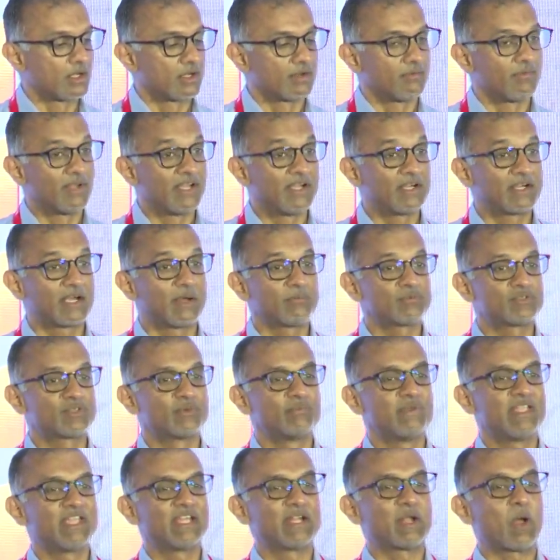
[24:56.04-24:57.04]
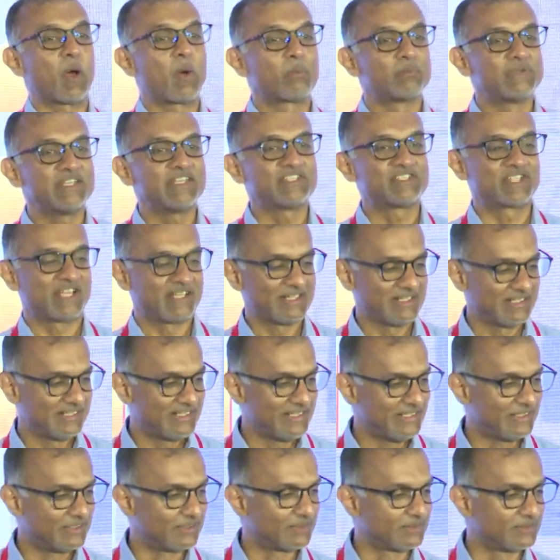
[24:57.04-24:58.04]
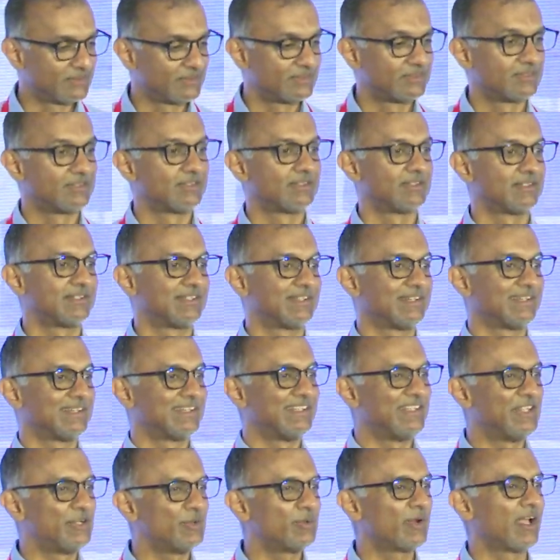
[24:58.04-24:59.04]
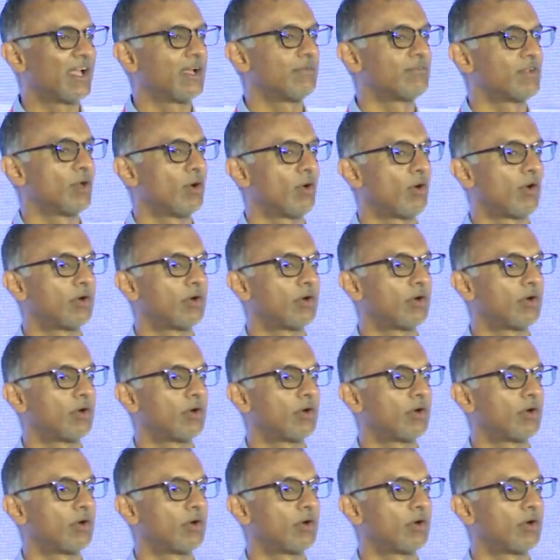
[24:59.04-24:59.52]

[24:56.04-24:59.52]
When it comes to being an omni-channel leader, do you have your